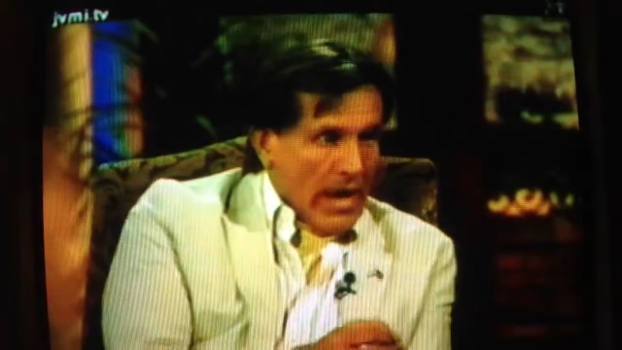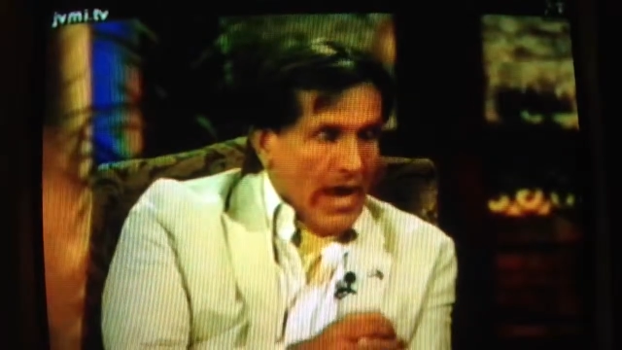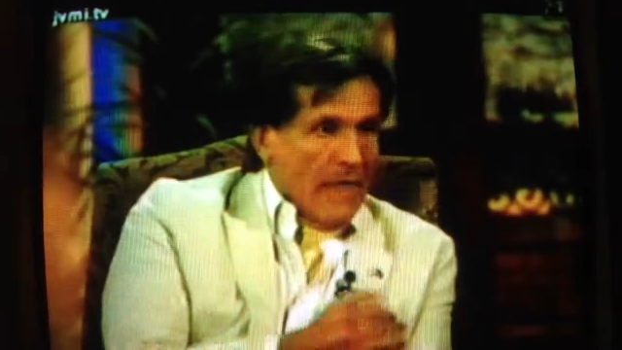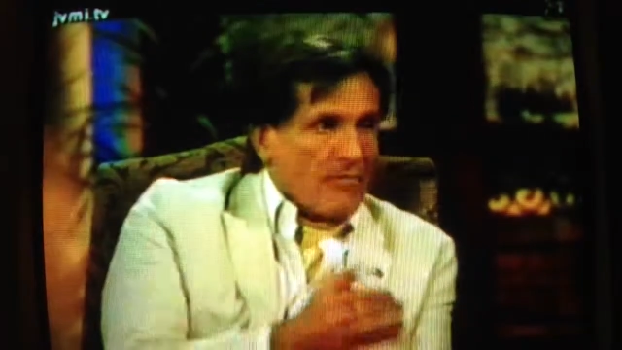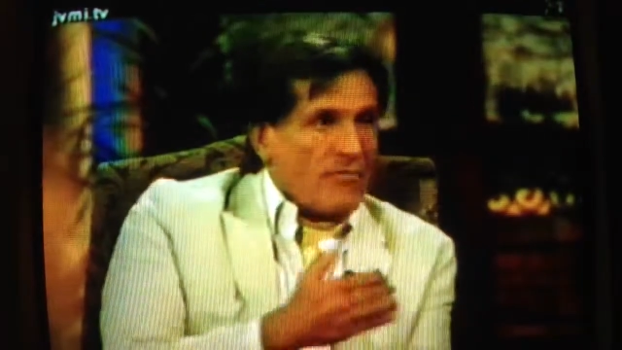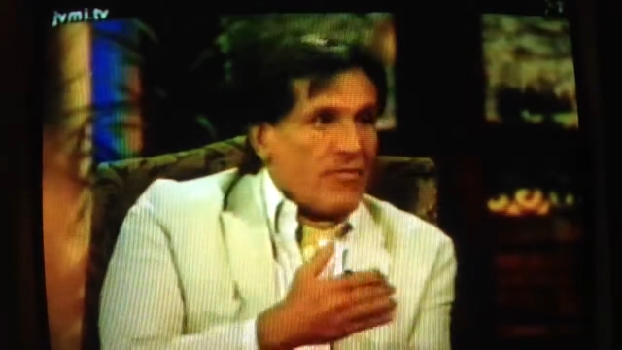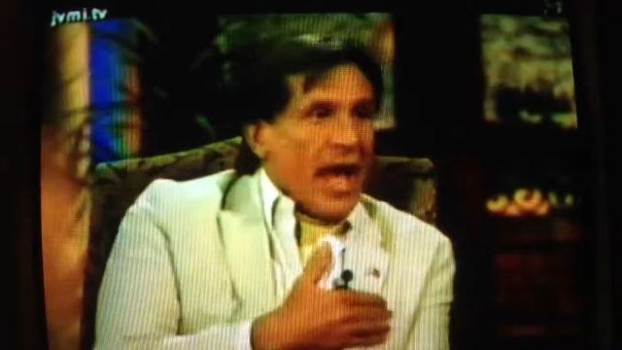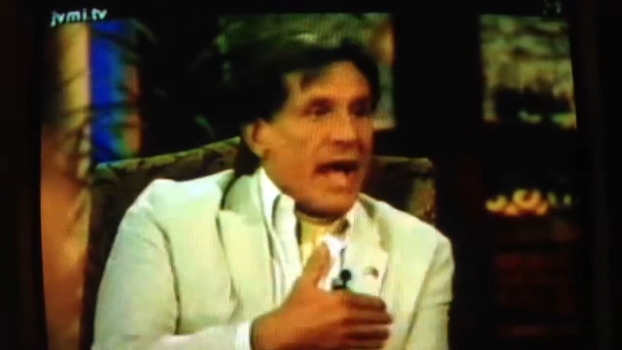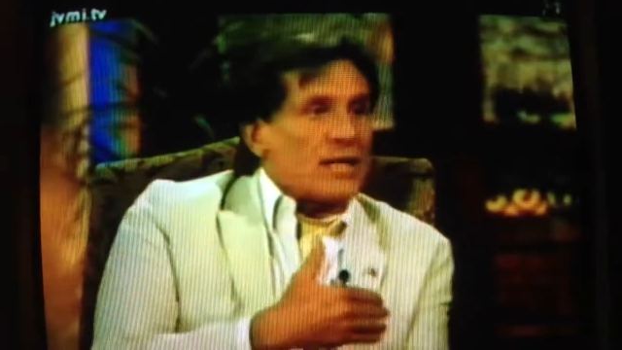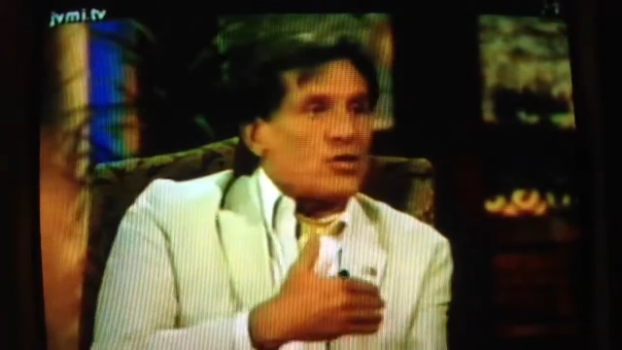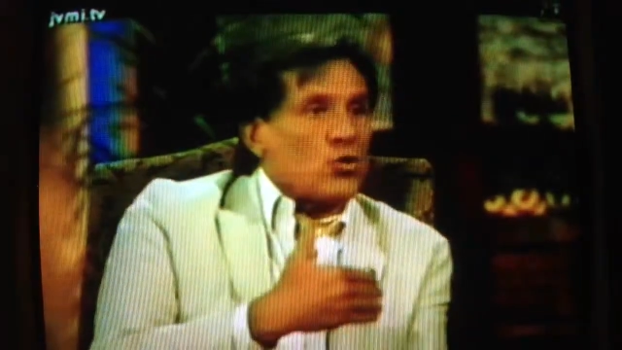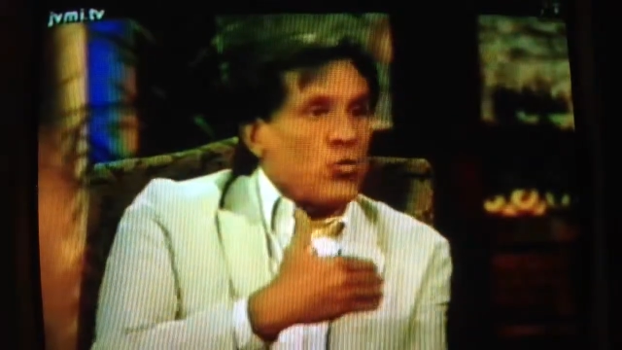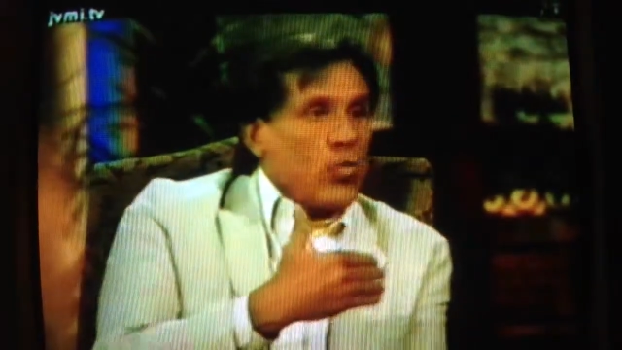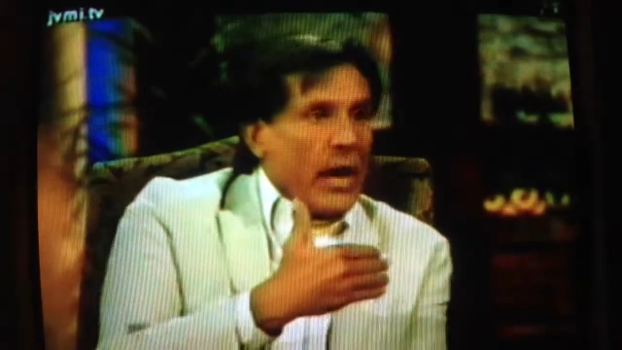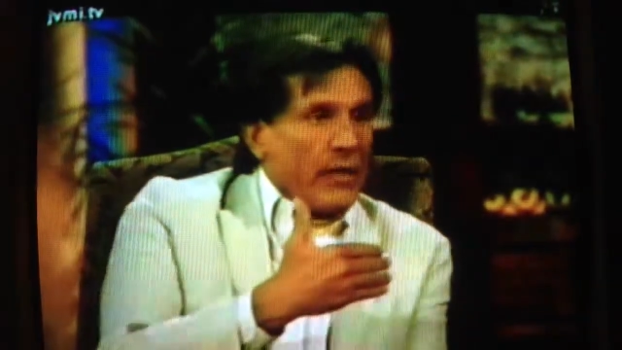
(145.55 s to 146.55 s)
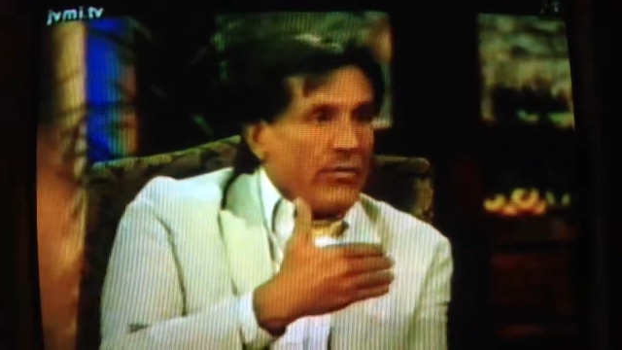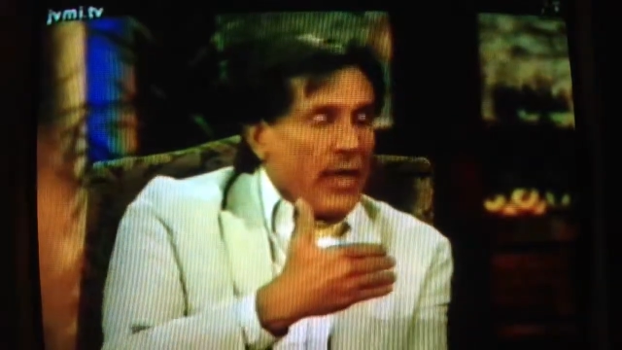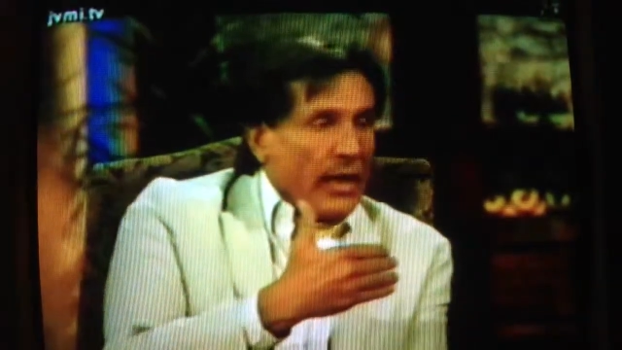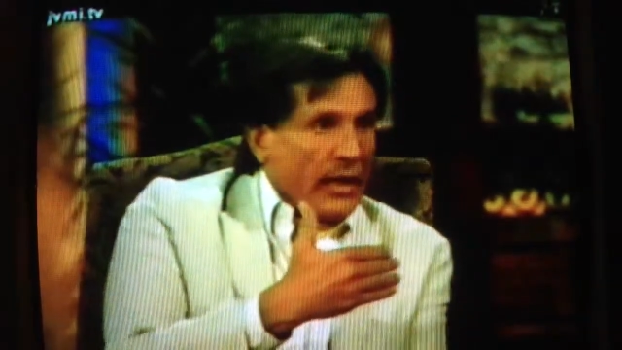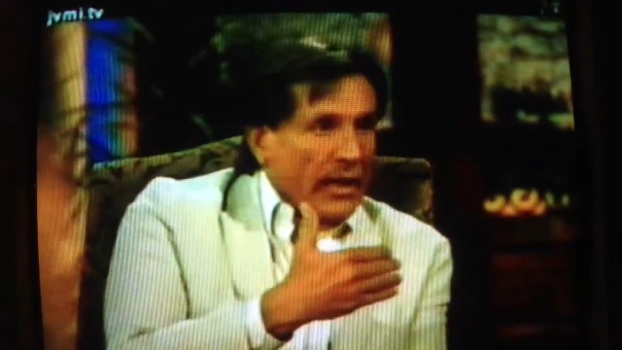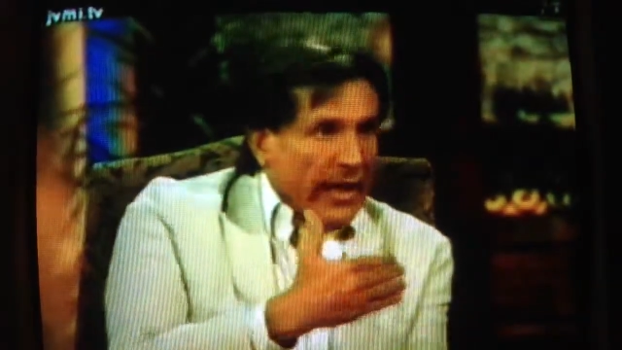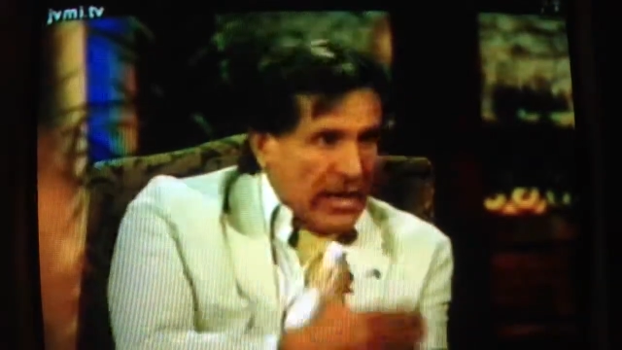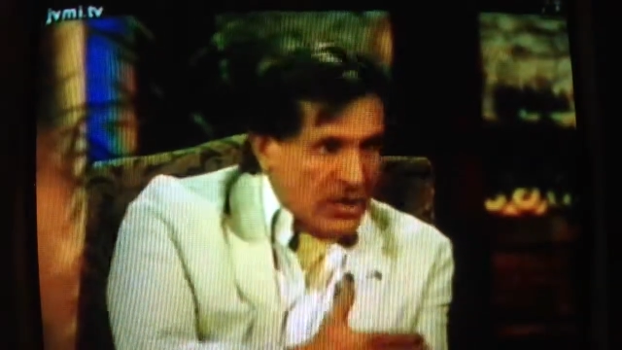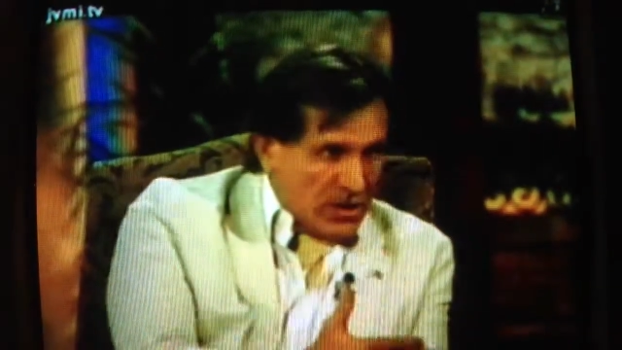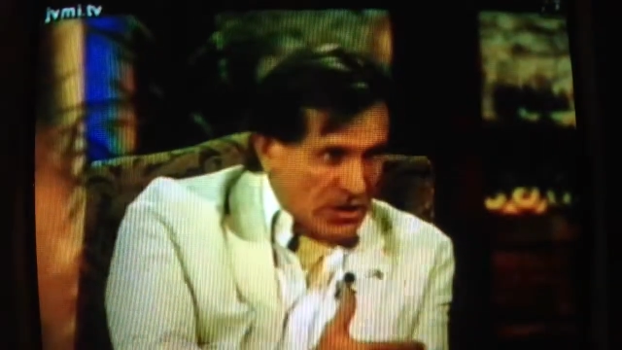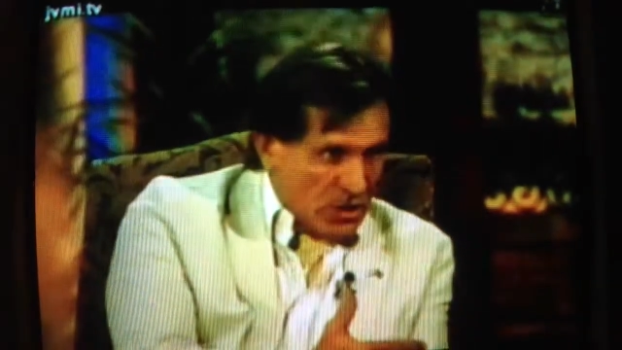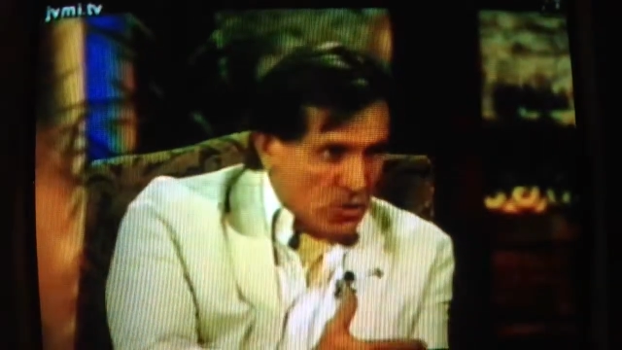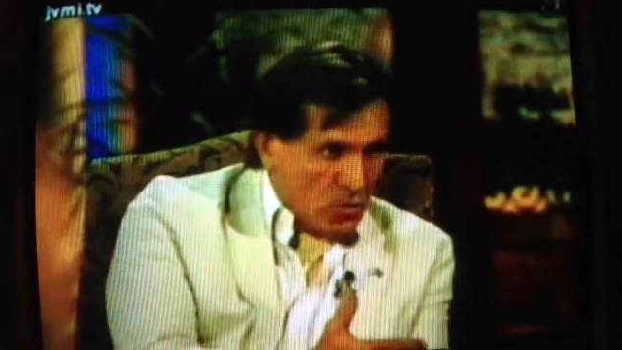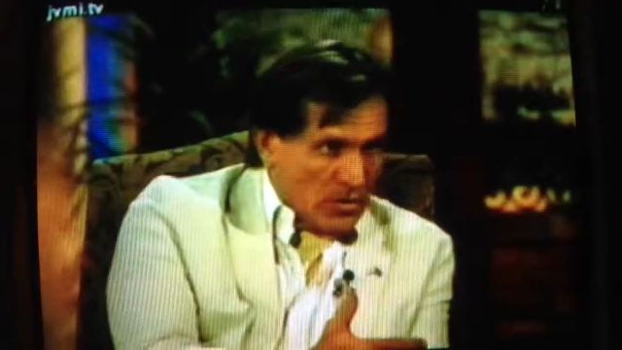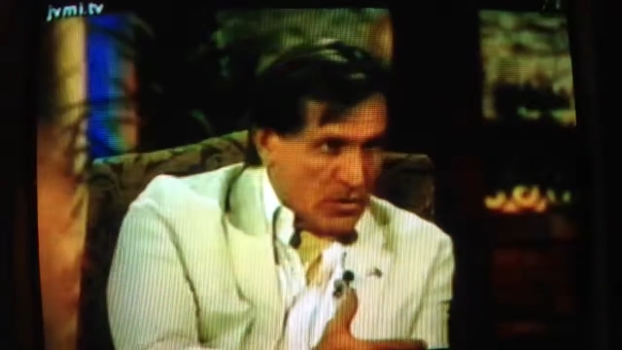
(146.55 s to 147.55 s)
And that's when the
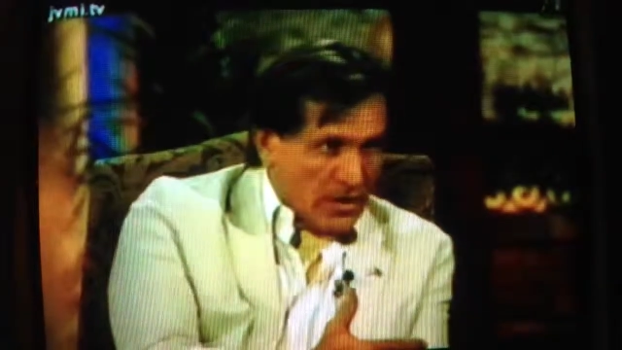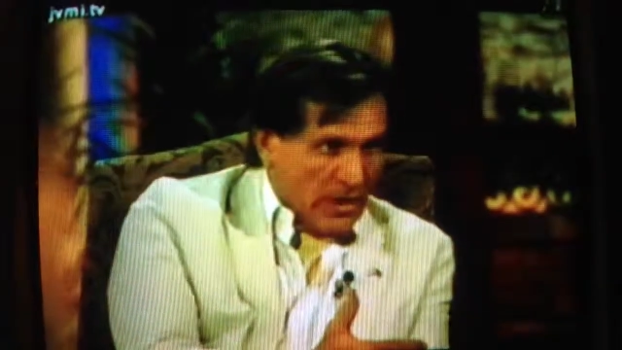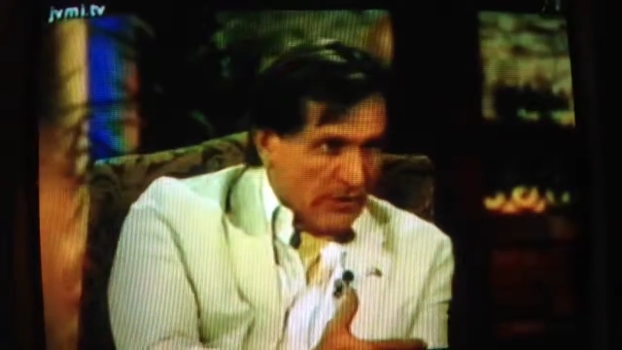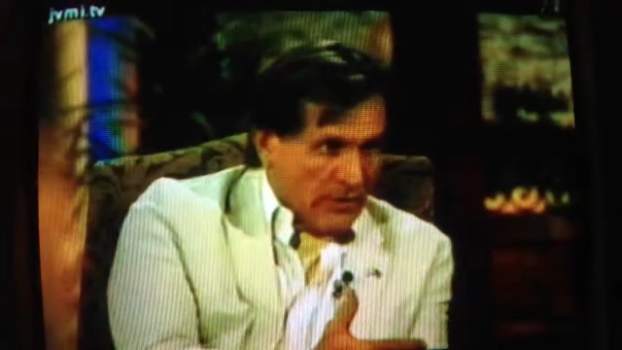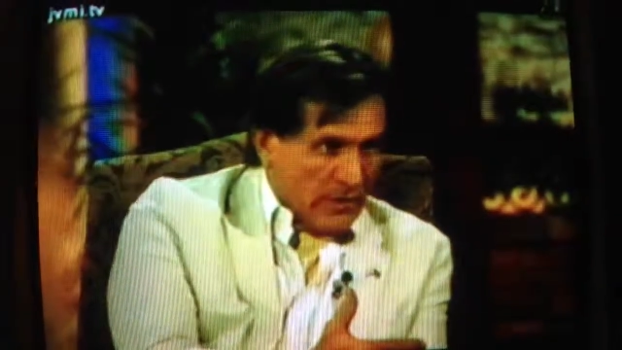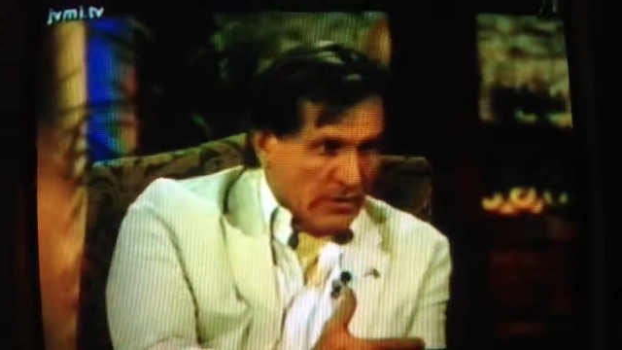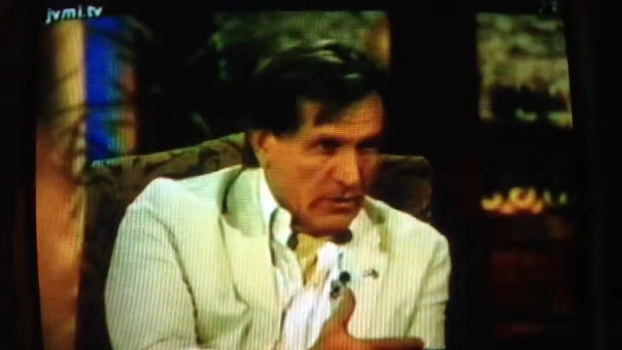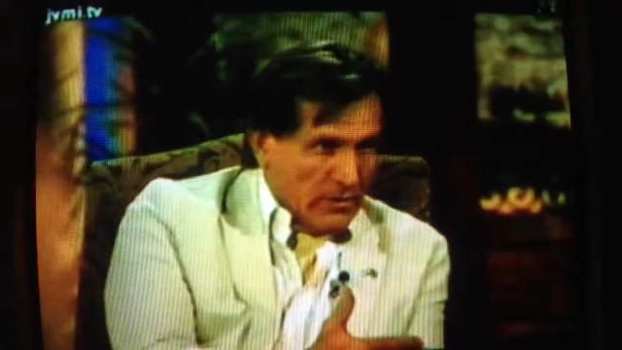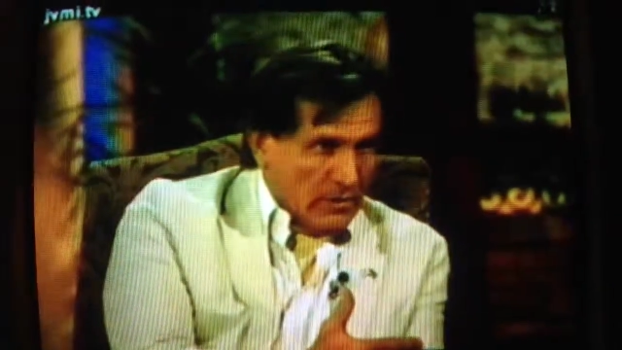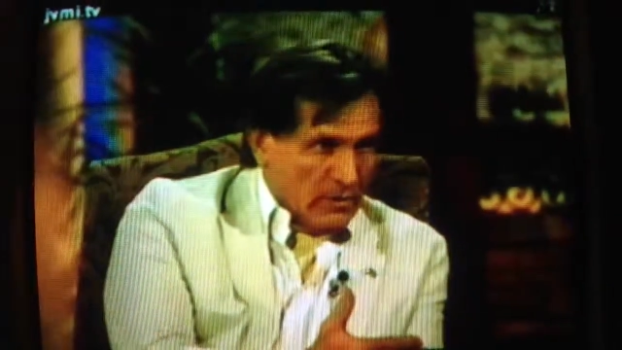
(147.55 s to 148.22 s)
license was given